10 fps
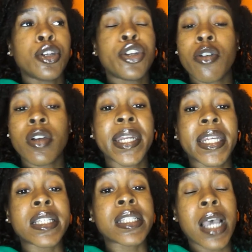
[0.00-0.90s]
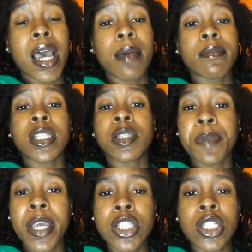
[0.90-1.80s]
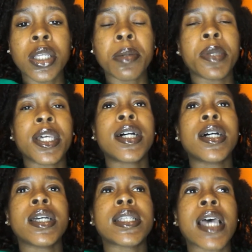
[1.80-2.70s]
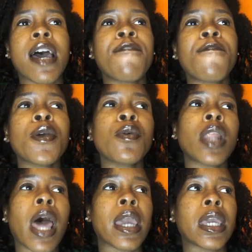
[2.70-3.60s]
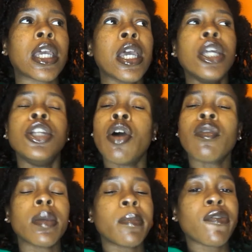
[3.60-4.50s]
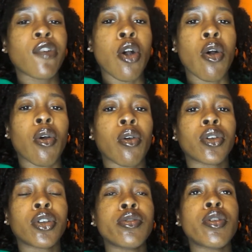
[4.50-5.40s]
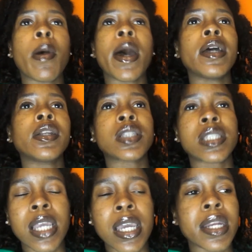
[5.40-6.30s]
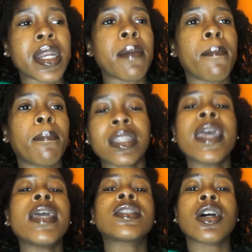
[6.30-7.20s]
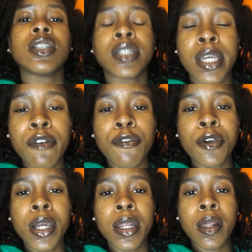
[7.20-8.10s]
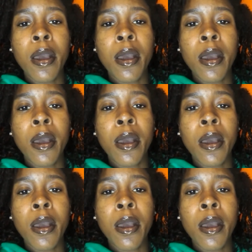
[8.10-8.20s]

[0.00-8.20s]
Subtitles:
during this time, especially because I feel like, don't get me wrong, you know, I understand that things are different,